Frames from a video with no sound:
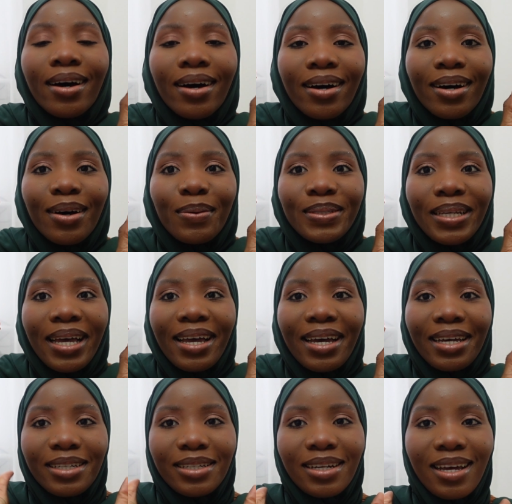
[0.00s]
I'm
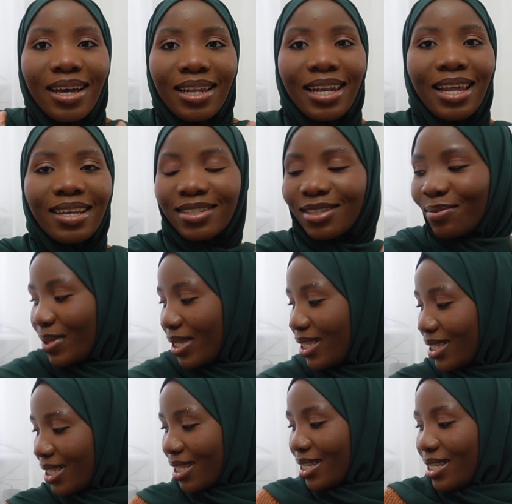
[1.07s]
tired last
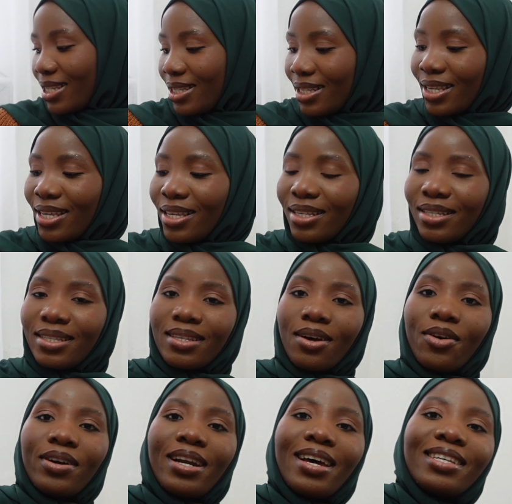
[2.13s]
piece this is
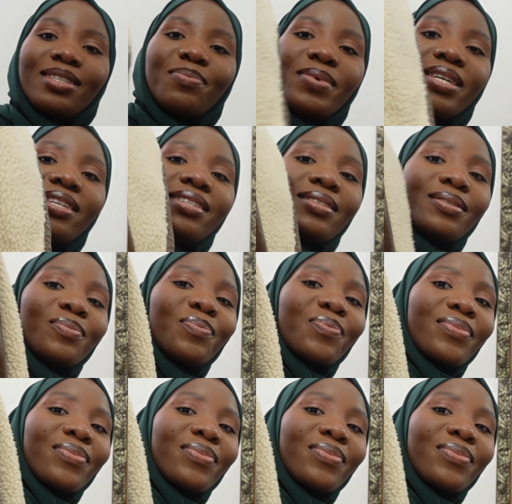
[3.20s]
our last piece